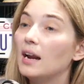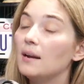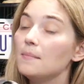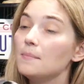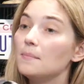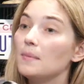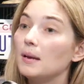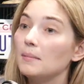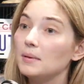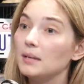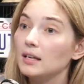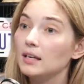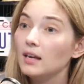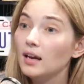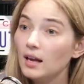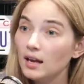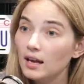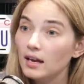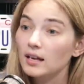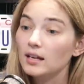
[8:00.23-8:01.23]
maybe
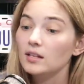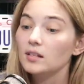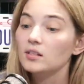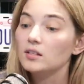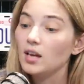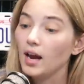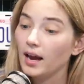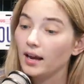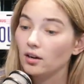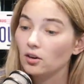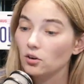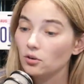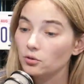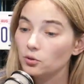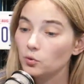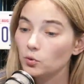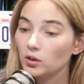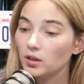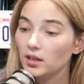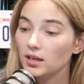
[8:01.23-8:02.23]
is
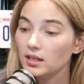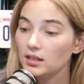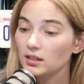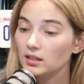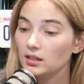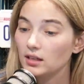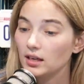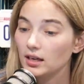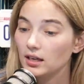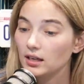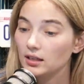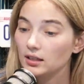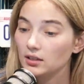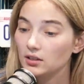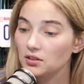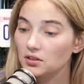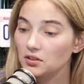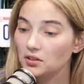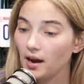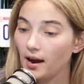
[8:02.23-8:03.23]
diagnosed with this,
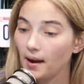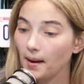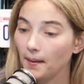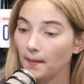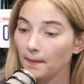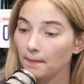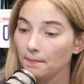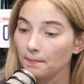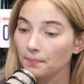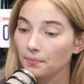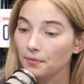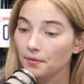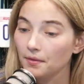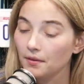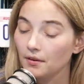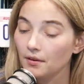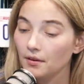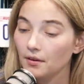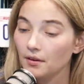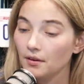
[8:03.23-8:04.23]
is
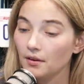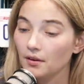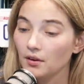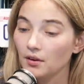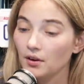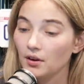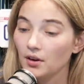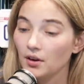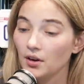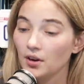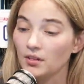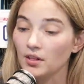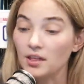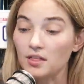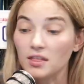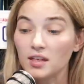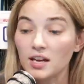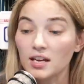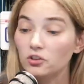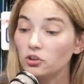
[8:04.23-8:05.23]

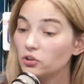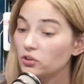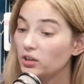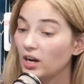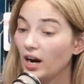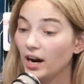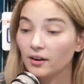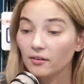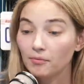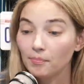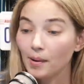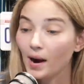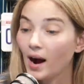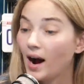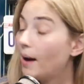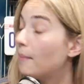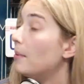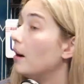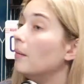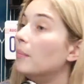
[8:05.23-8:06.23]
that things just kind of
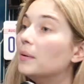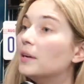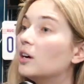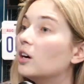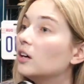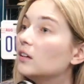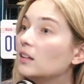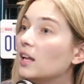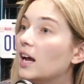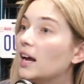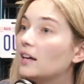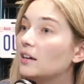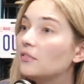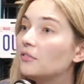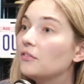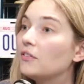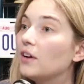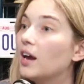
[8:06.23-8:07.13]
pop up in our life.